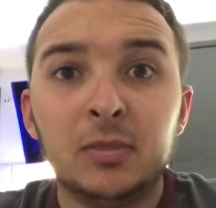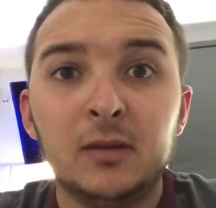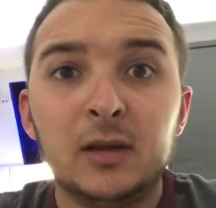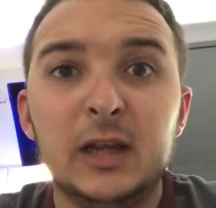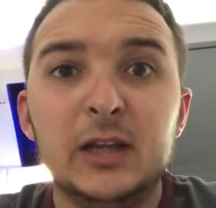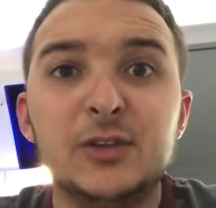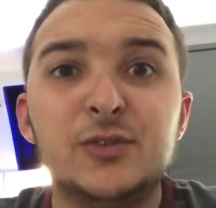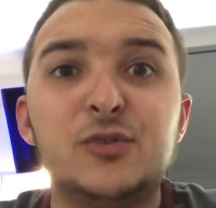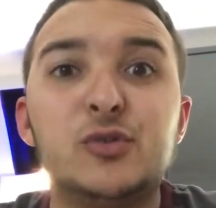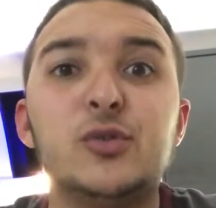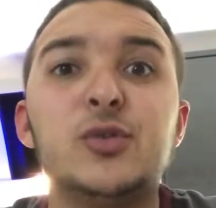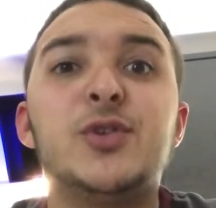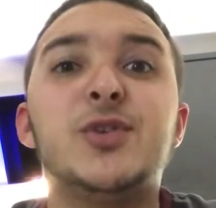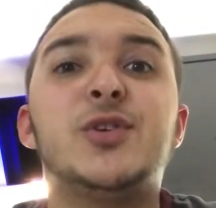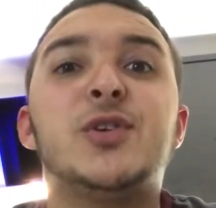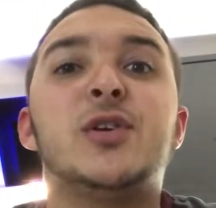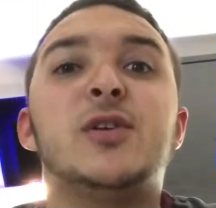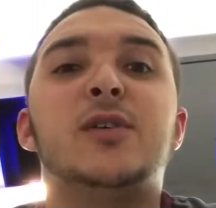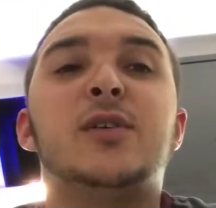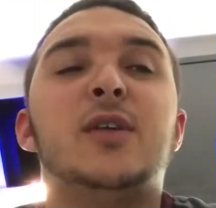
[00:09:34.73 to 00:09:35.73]
It's
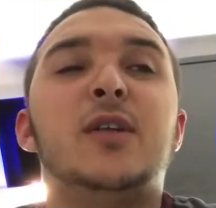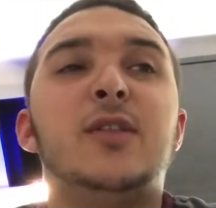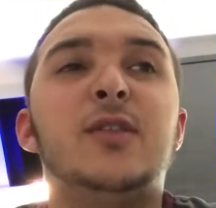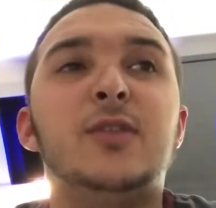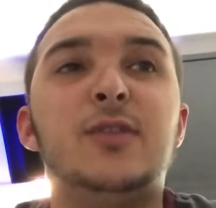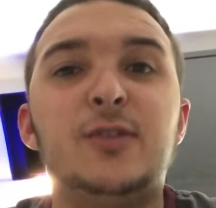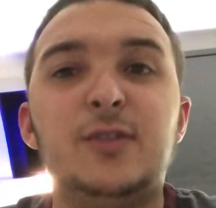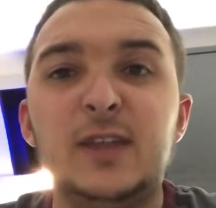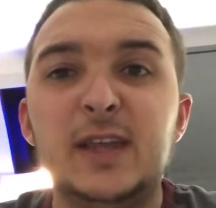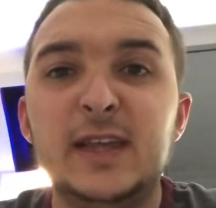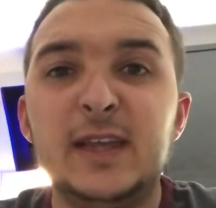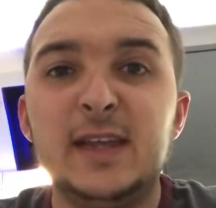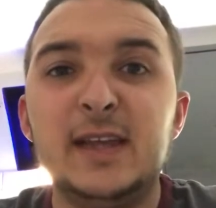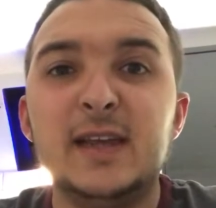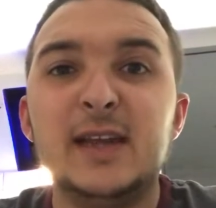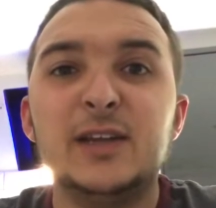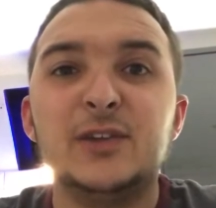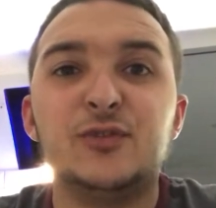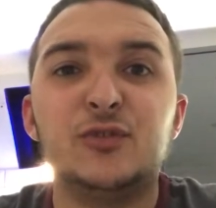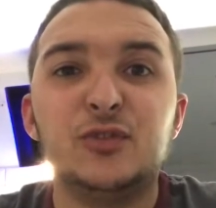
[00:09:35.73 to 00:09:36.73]
just
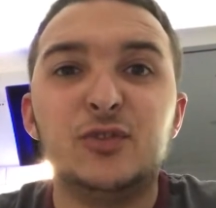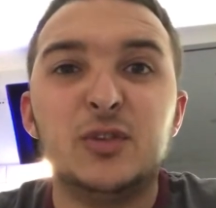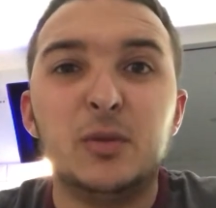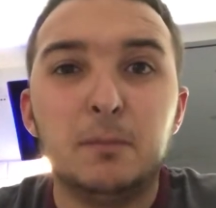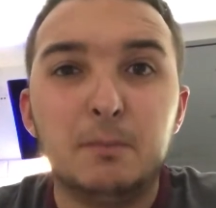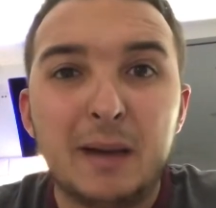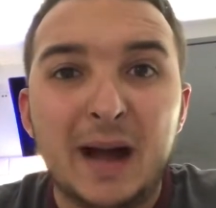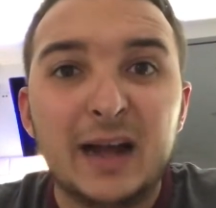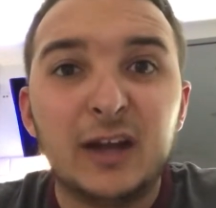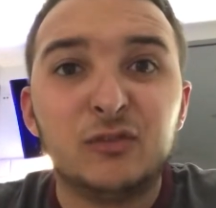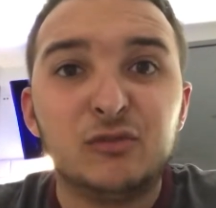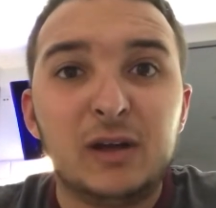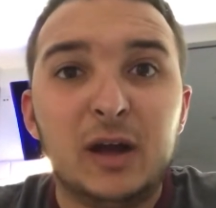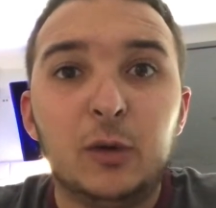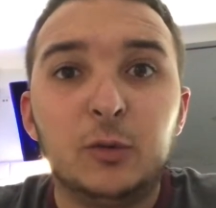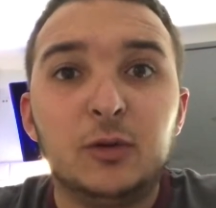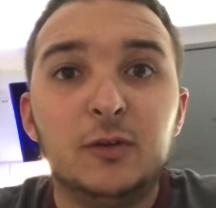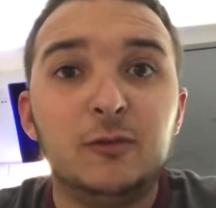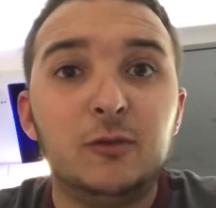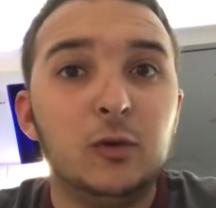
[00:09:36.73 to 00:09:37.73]
the
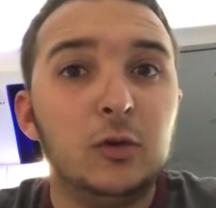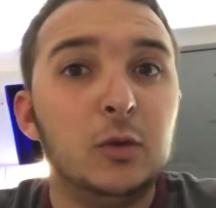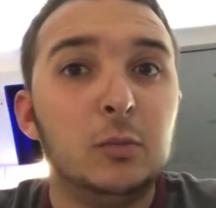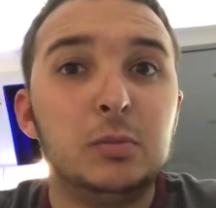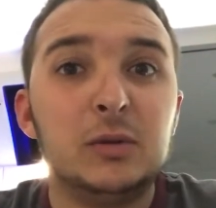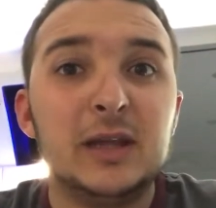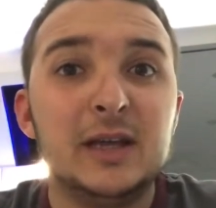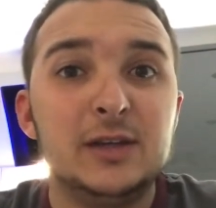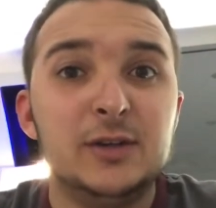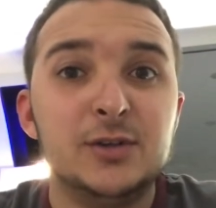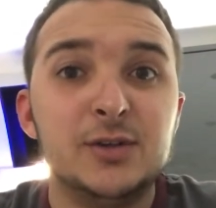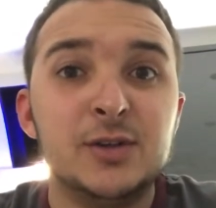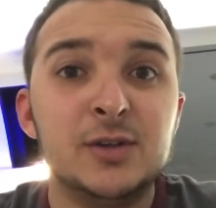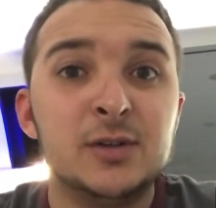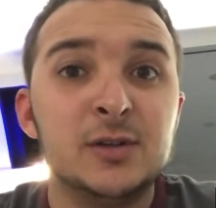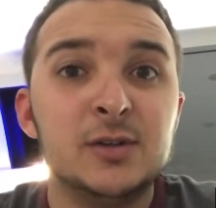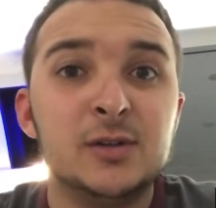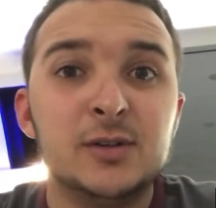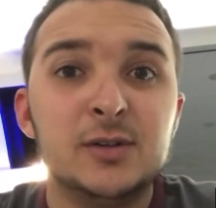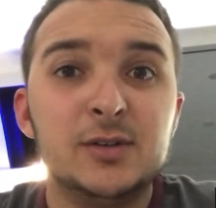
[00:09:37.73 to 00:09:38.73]
background of all the players
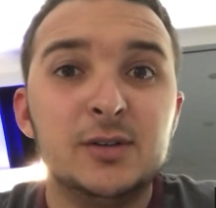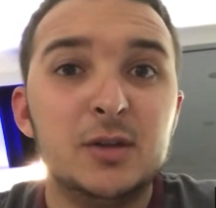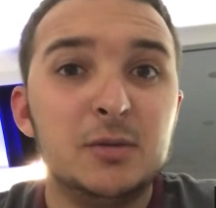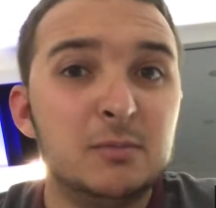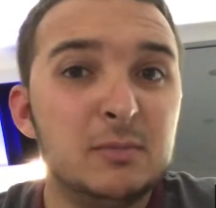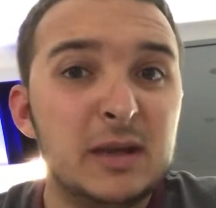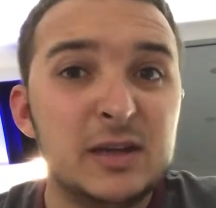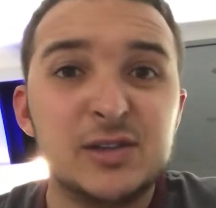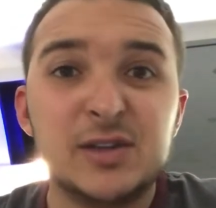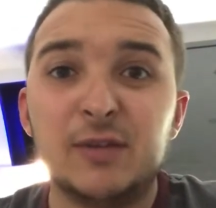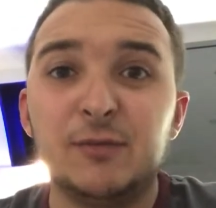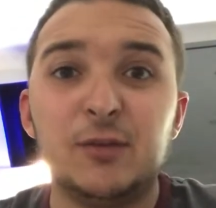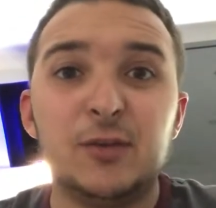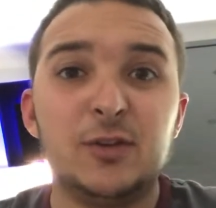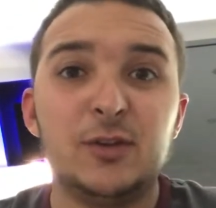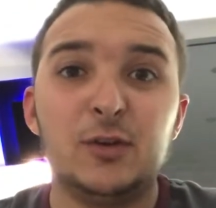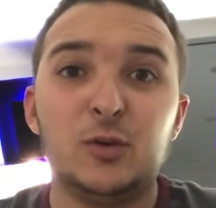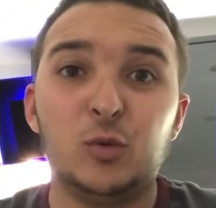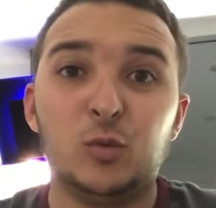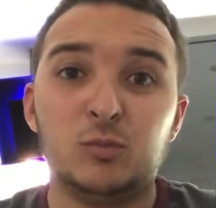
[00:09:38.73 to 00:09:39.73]
that mess
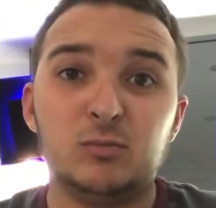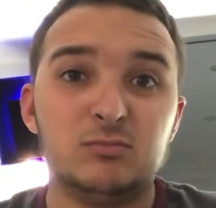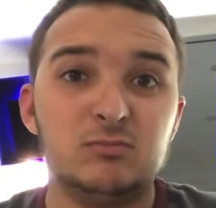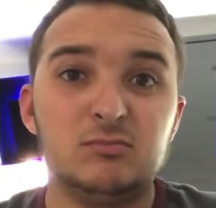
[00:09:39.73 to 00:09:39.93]
everything up.